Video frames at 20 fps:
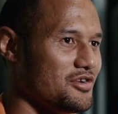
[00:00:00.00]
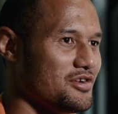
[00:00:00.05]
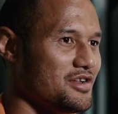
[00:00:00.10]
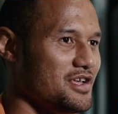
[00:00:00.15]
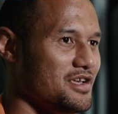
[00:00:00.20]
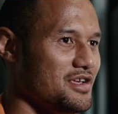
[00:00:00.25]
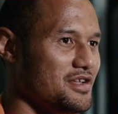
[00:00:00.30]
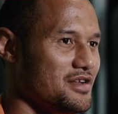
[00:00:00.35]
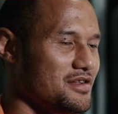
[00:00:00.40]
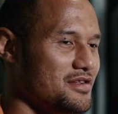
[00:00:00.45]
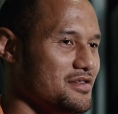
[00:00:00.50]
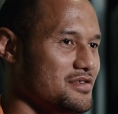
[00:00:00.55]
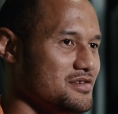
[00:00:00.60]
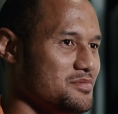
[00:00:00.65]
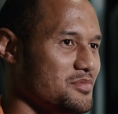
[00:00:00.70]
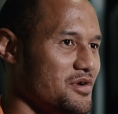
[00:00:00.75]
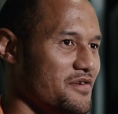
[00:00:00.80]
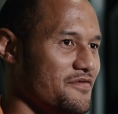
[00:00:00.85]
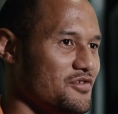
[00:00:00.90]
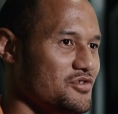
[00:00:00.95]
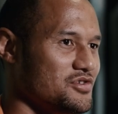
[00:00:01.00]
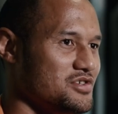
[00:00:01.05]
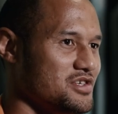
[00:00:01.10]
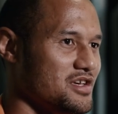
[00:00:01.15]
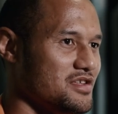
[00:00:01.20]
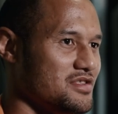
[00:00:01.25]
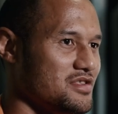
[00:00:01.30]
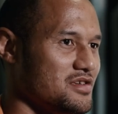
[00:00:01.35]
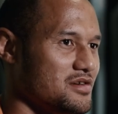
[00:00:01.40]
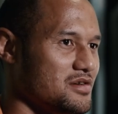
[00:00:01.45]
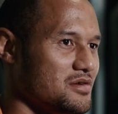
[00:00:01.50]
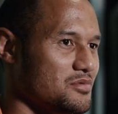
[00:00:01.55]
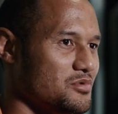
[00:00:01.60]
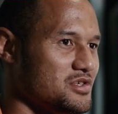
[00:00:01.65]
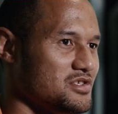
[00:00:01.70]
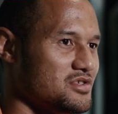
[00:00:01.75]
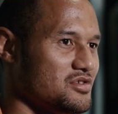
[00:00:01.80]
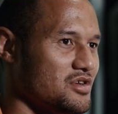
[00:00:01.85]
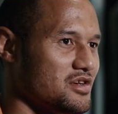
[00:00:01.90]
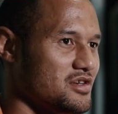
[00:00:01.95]
Godinet, and this is my first year at the
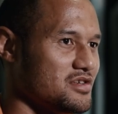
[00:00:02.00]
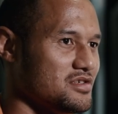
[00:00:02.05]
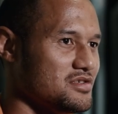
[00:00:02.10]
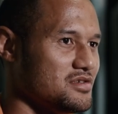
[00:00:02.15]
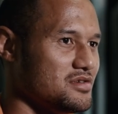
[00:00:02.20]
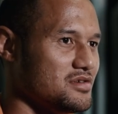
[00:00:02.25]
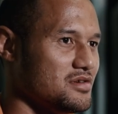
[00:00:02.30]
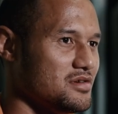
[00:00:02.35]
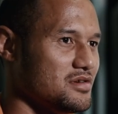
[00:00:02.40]
West Tigers.